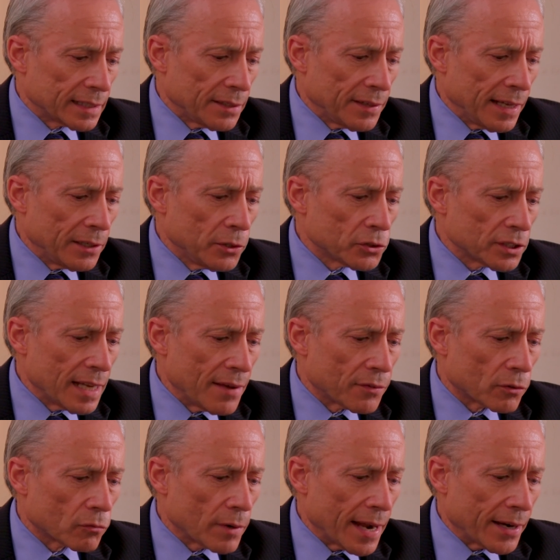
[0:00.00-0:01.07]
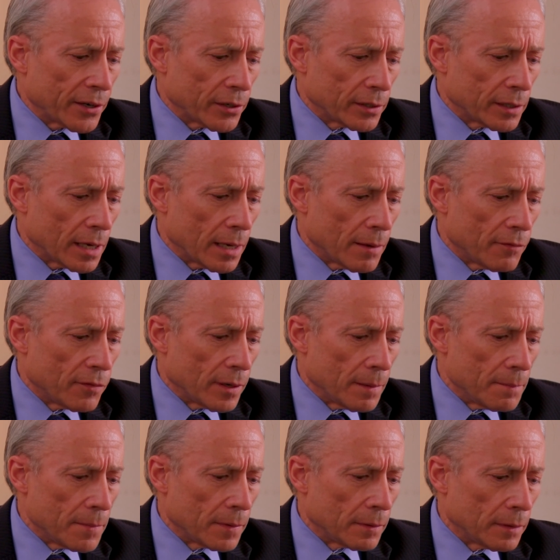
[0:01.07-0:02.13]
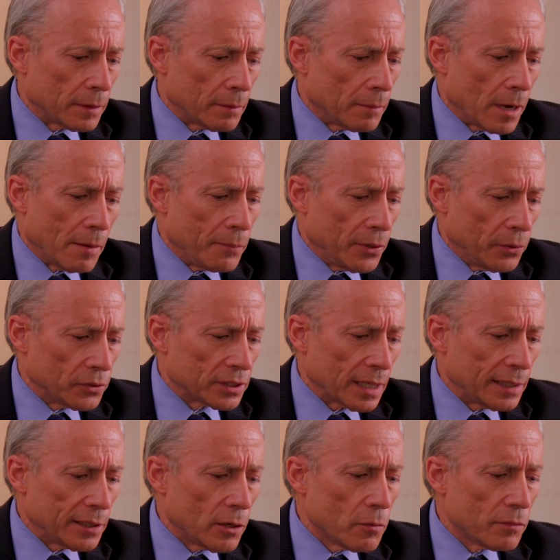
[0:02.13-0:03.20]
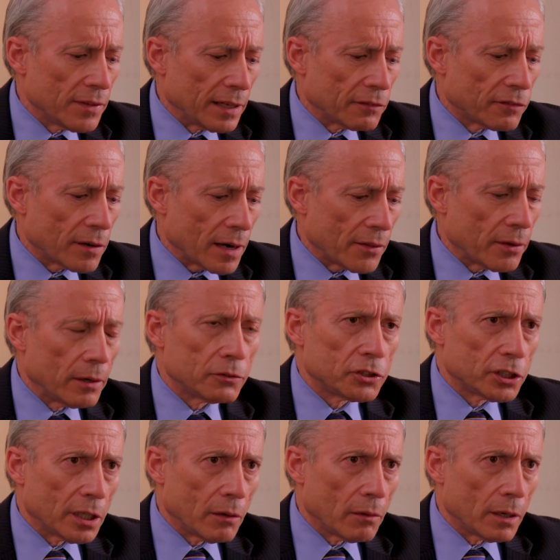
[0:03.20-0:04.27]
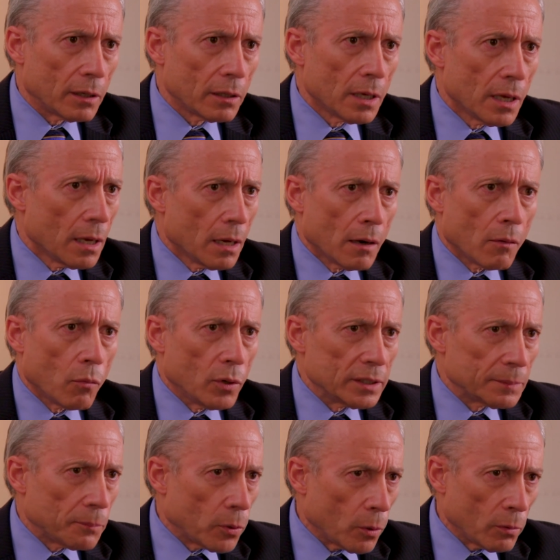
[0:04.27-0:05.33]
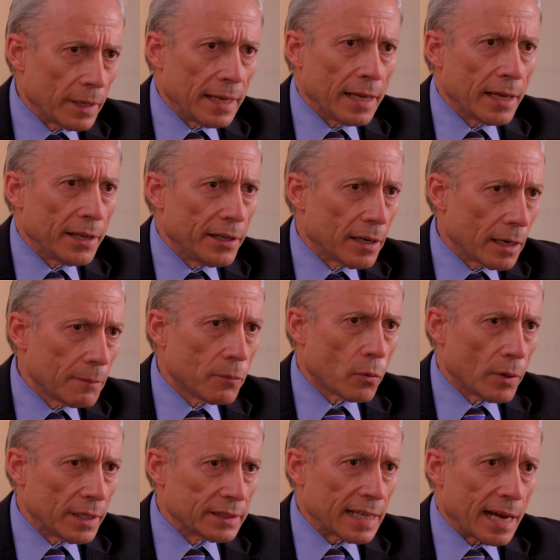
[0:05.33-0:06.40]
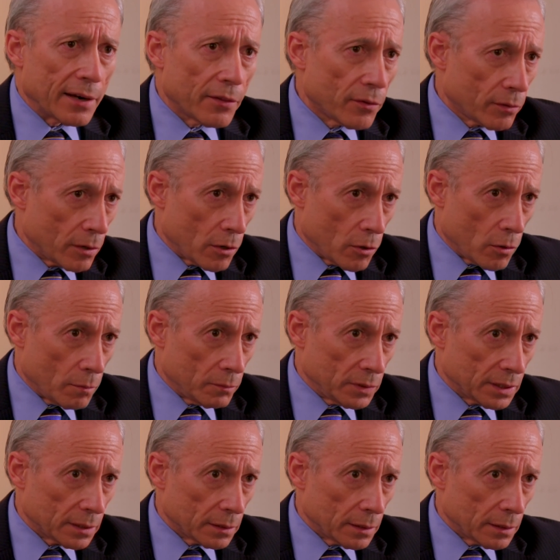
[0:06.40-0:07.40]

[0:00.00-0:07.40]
And they usually have a record of abuse. I know that Father Ochoa was pulling young boys out of their homes.